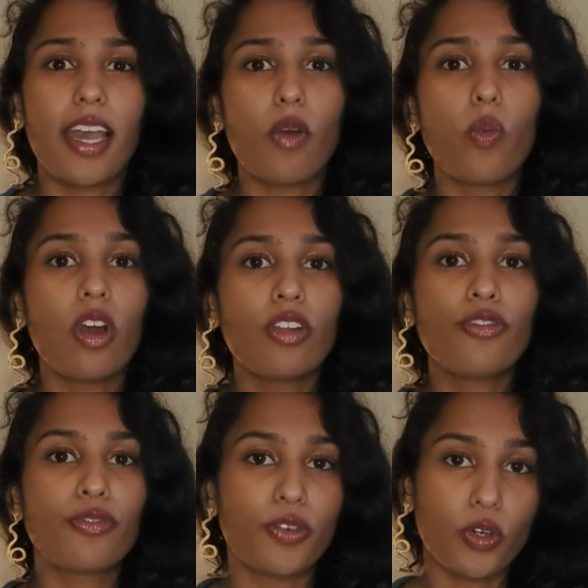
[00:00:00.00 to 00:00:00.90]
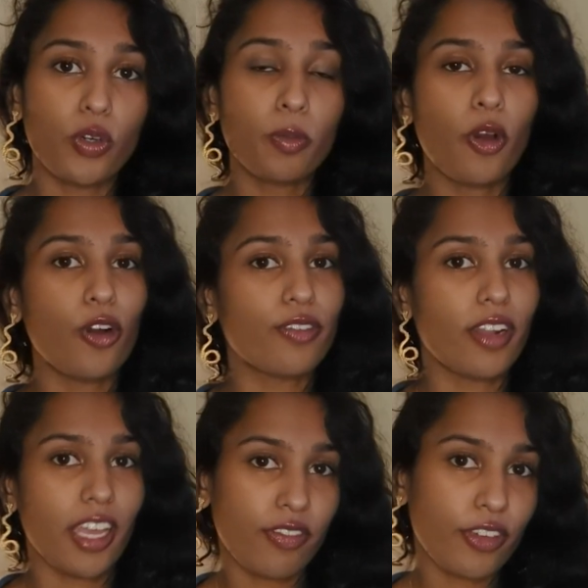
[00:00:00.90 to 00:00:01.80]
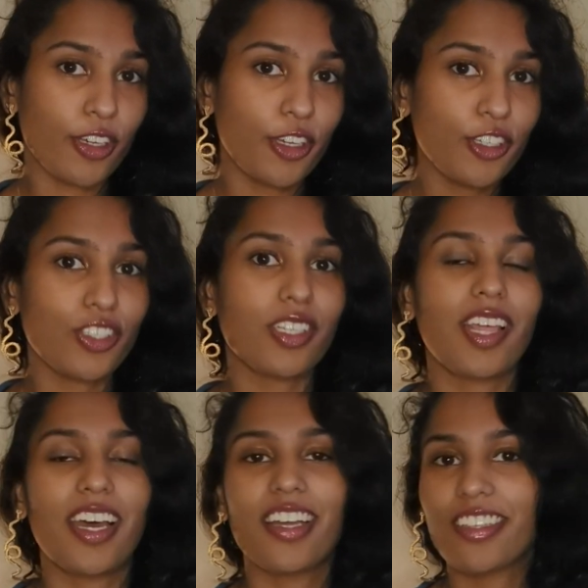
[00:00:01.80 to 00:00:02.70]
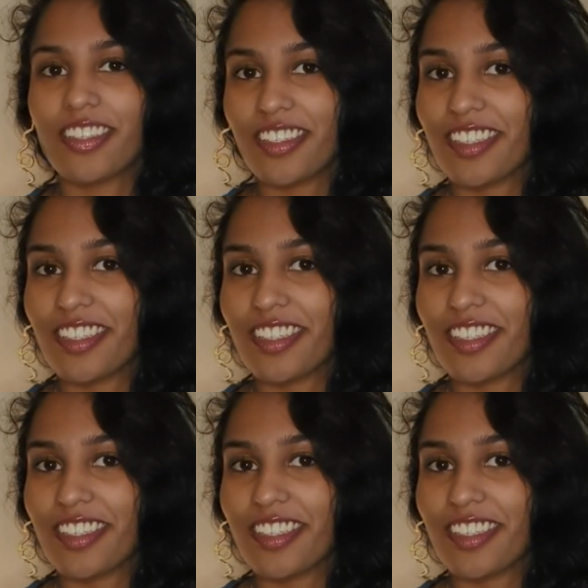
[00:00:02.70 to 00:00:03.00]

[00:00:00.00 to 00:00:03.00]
And one form of life coach that